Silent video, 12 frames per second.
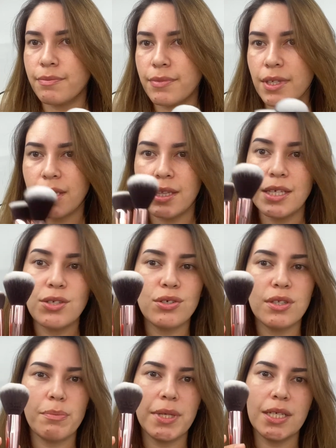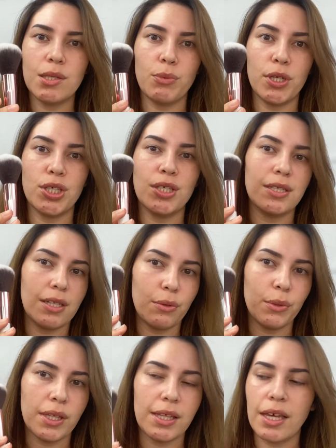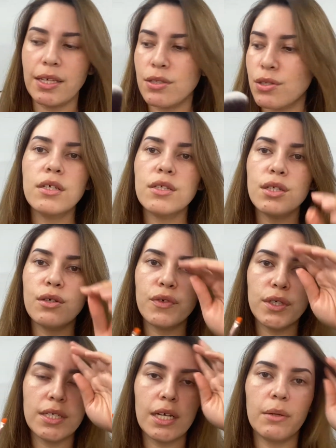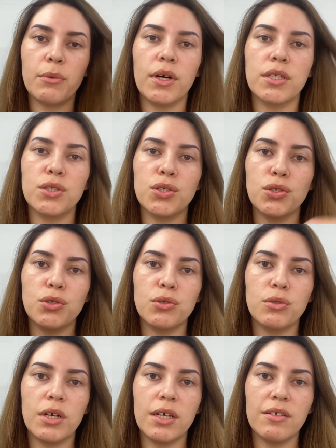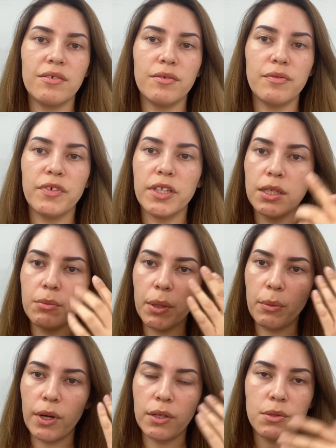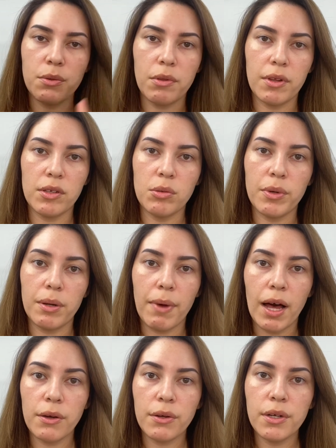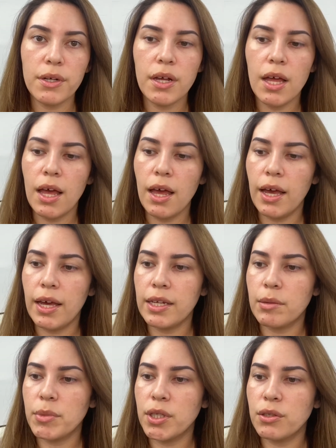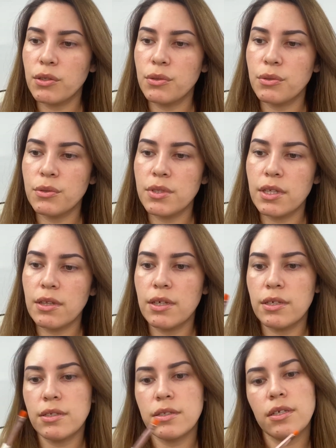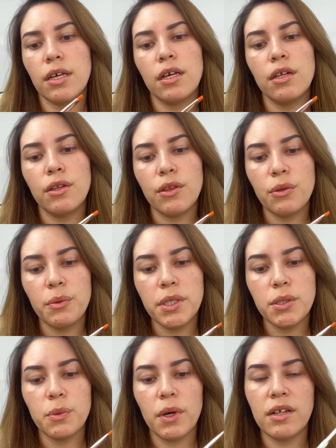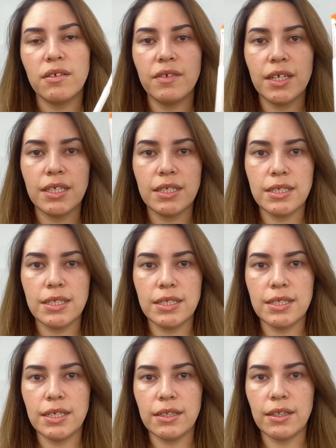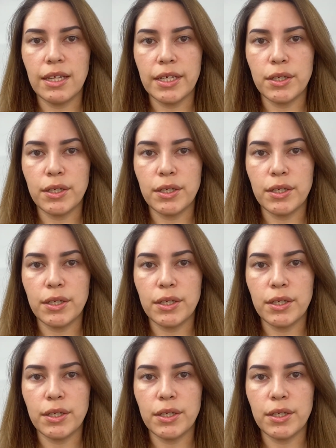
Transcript: And these are the biggest brushes and they're really light. So first I want to fill in my brows with a little bit of powder, and I'm going to use this 312 detailed liner